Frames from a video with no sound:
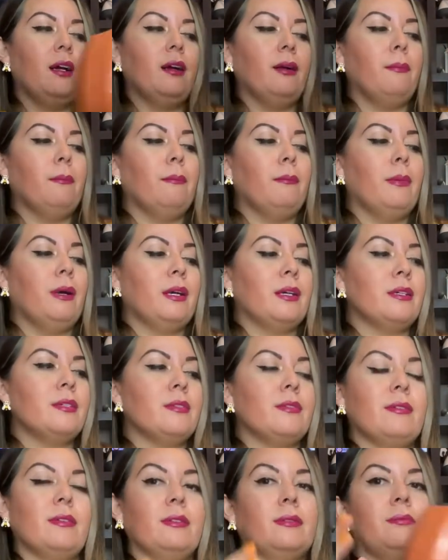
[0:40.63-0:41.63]
my
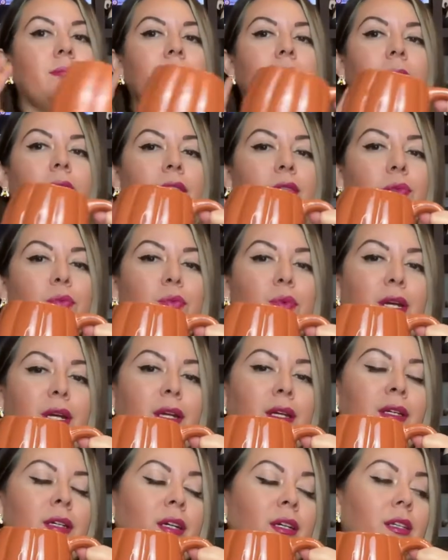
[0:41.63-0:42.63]
by the
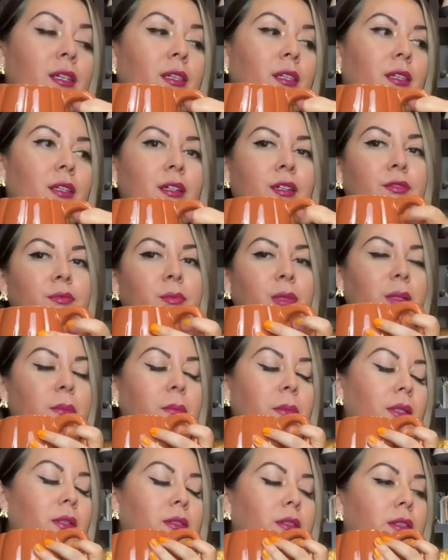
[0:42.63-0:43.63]
way, I love my
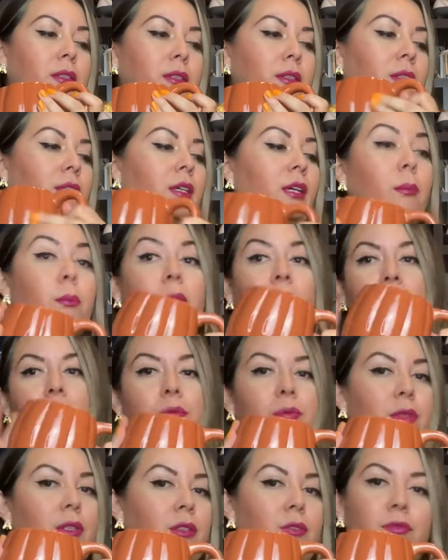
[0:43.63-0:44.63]
mug. I'm
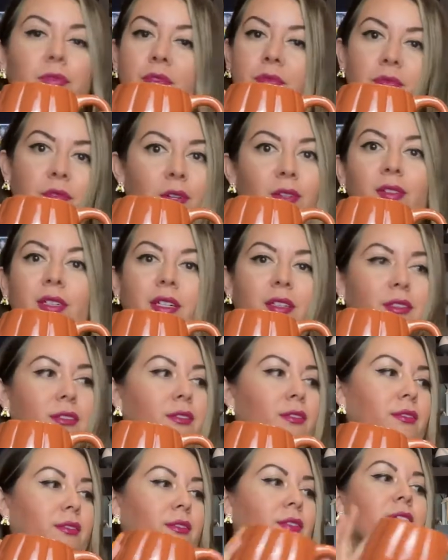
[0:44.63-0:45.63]
getting ready for fall,
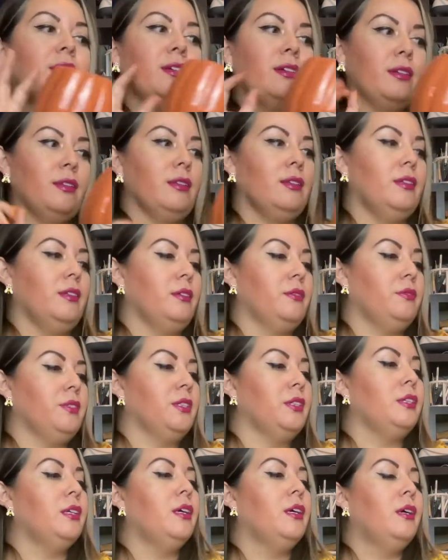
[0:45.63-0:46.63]
guys. Love it.